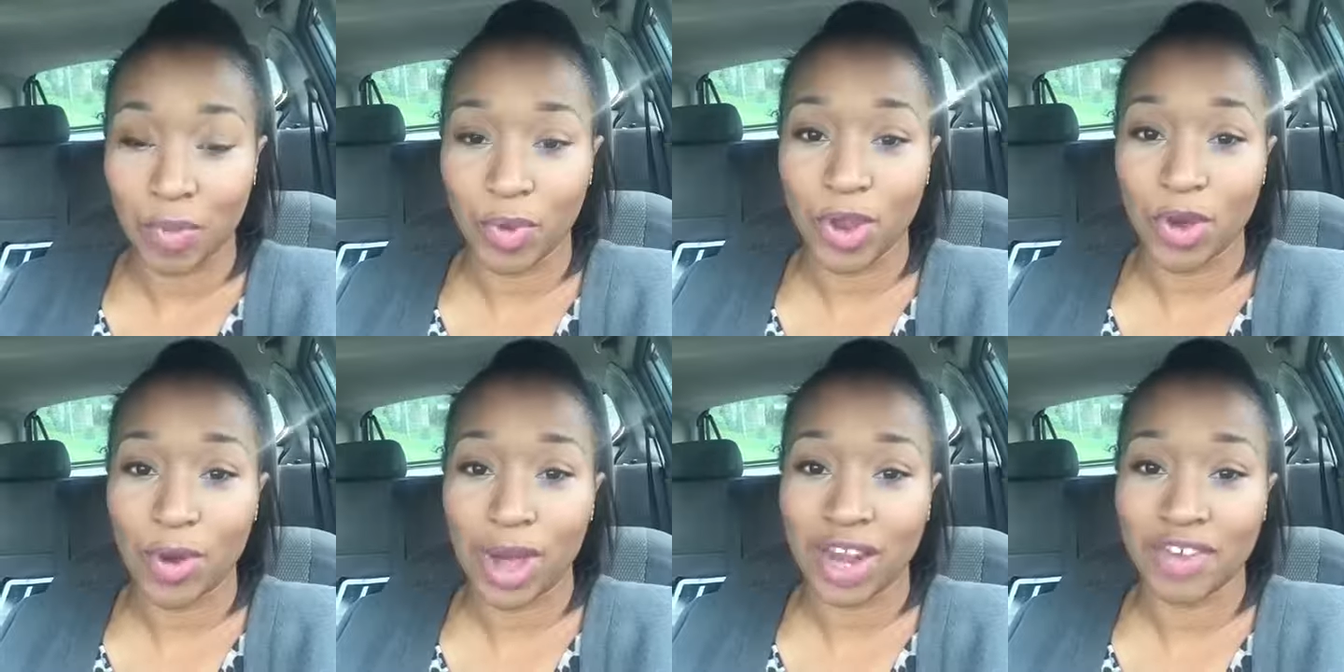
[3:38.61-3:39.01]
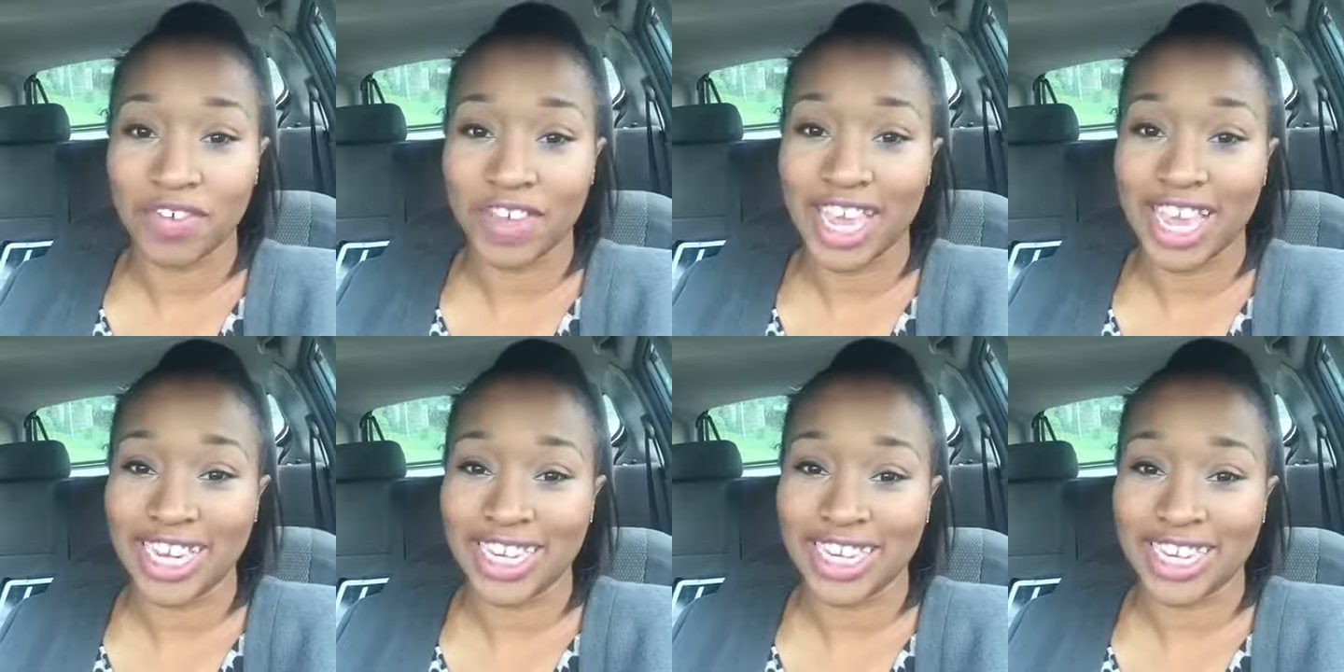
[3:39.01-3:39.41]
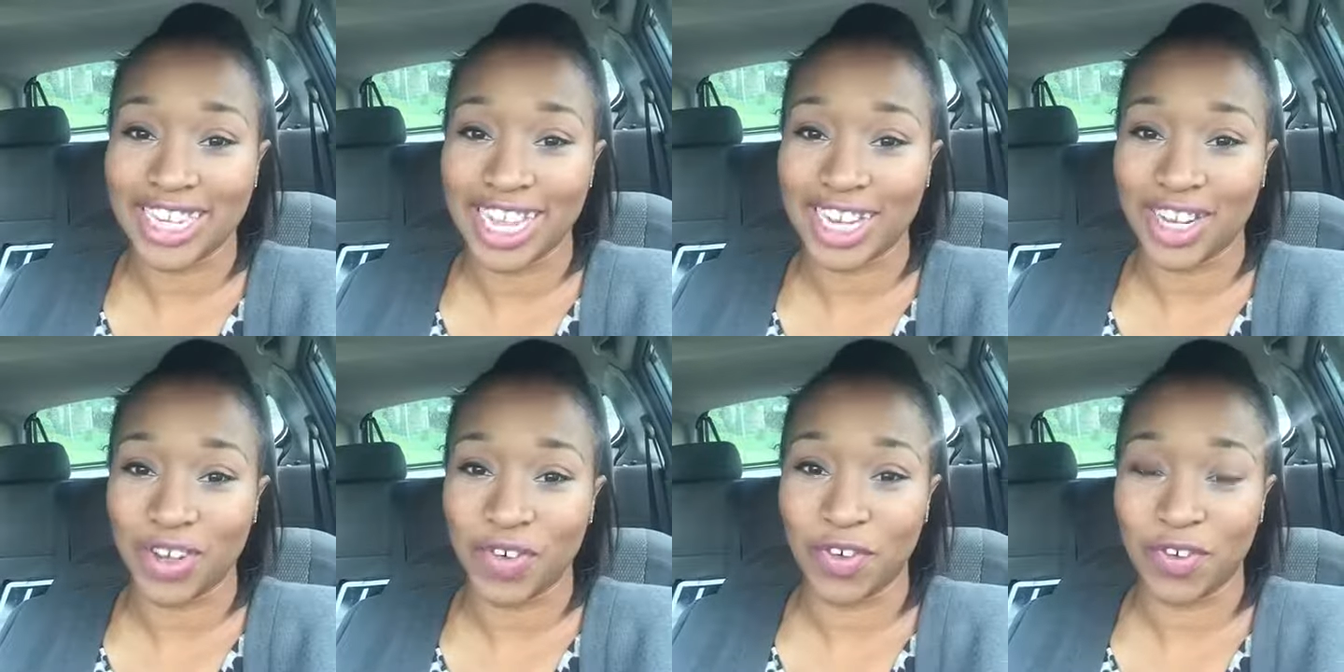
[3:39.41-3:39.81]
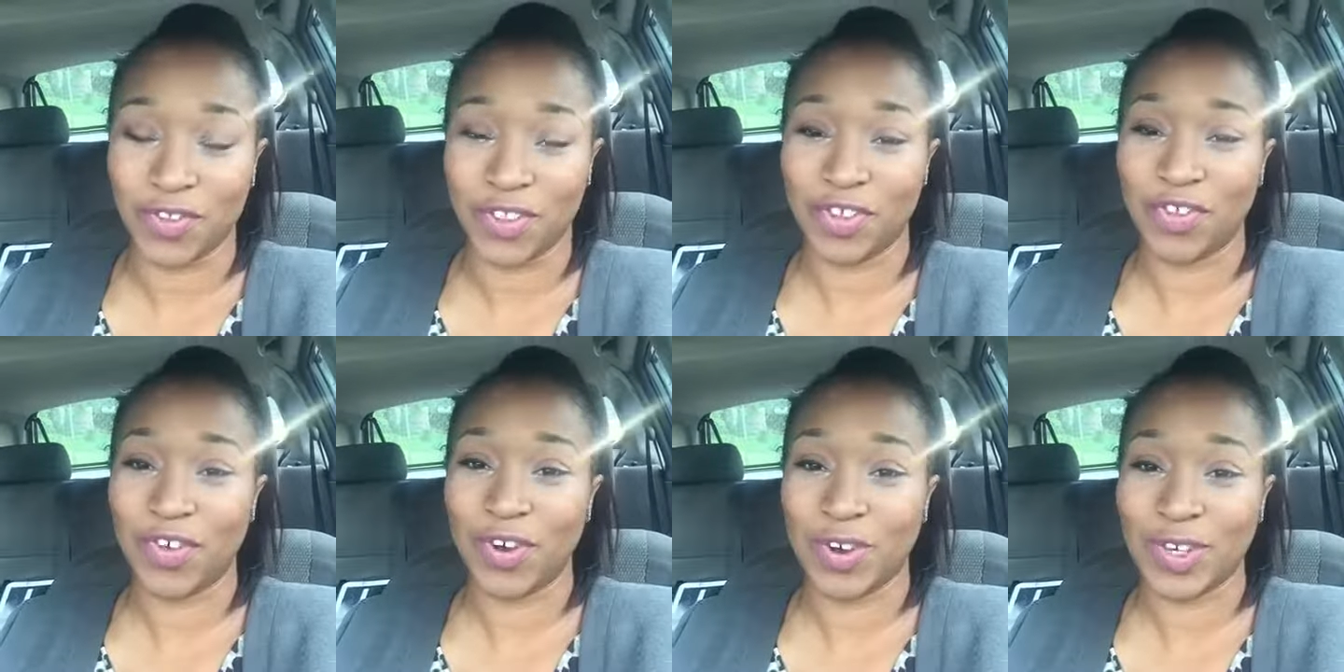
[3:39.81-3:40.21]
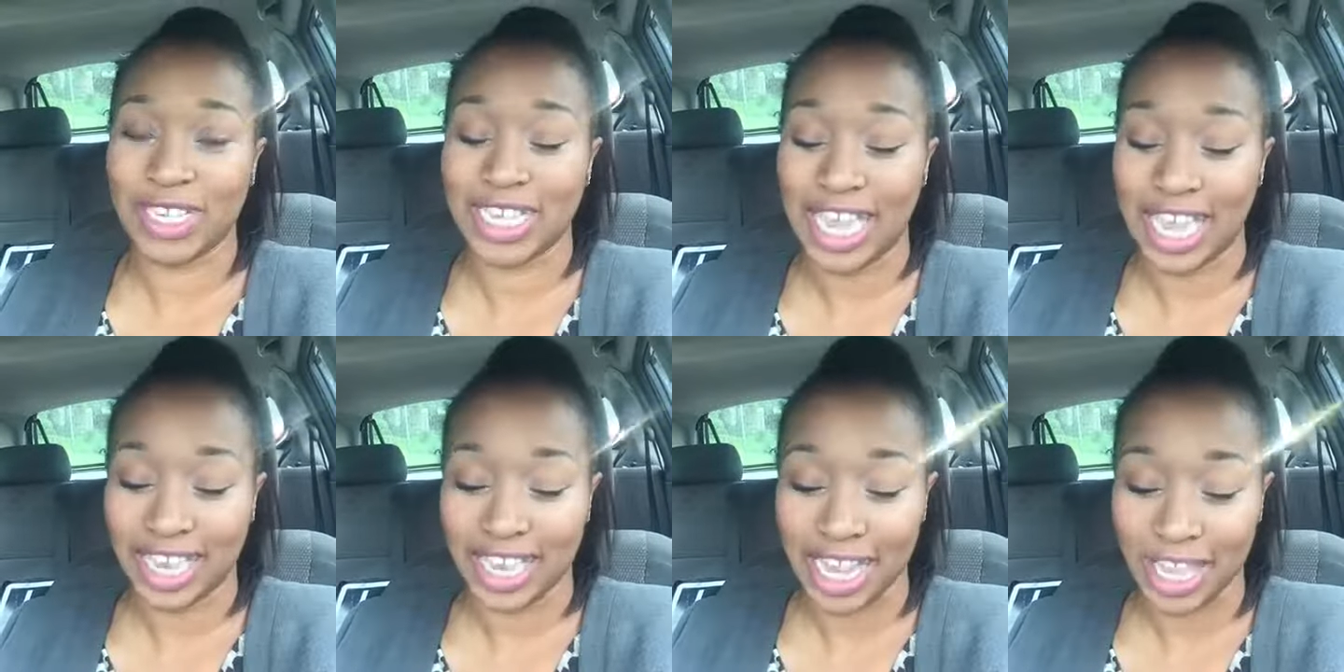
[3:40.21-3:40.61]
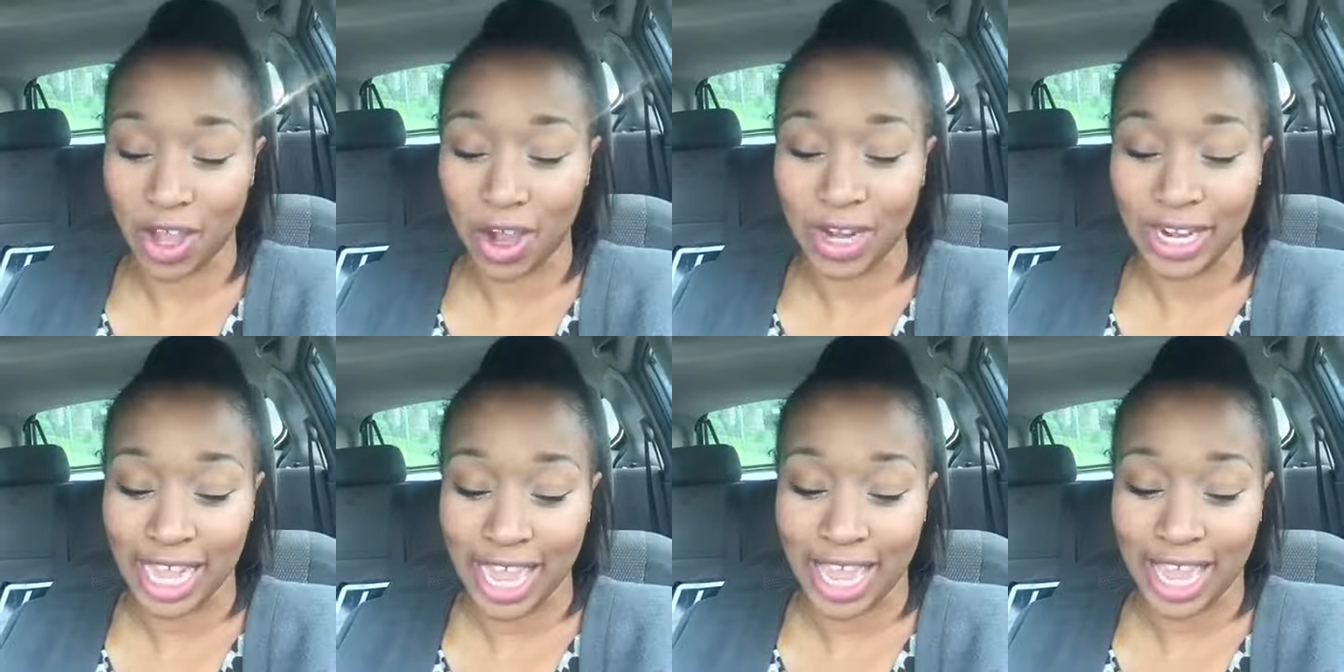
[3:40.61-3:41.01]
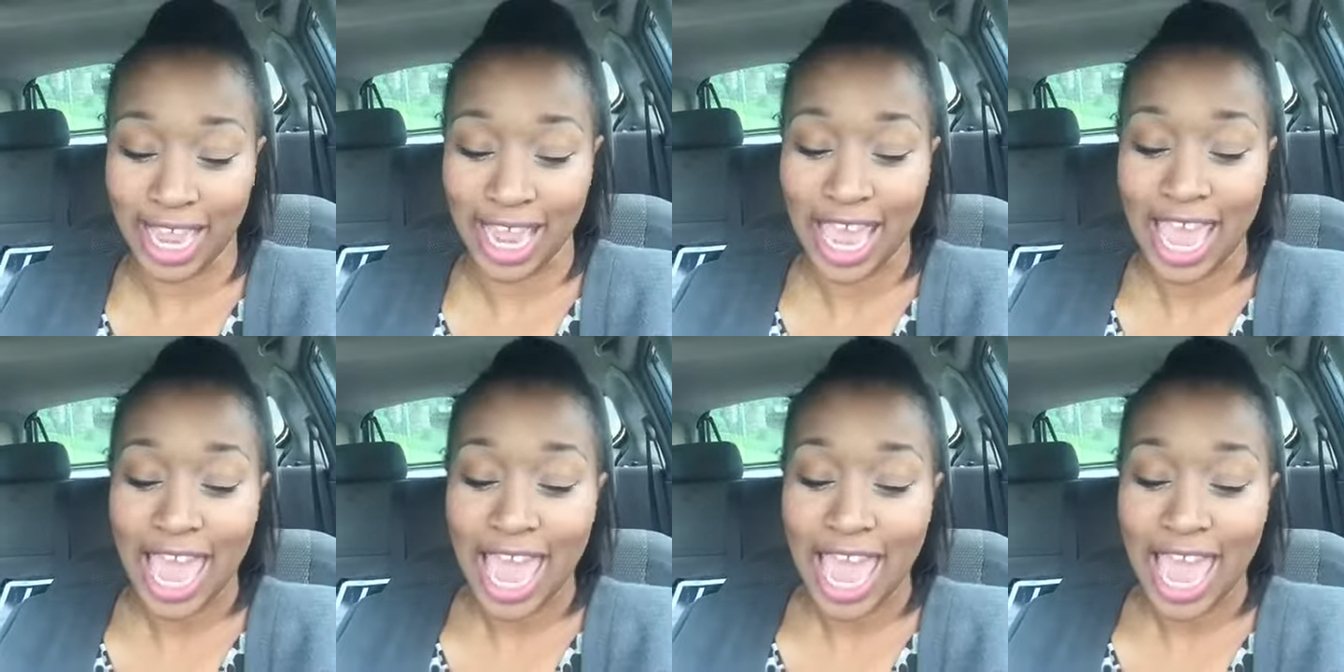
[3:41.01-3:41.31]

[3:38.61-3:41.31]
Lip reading: pre-qualification is like the first date, like y'all dating,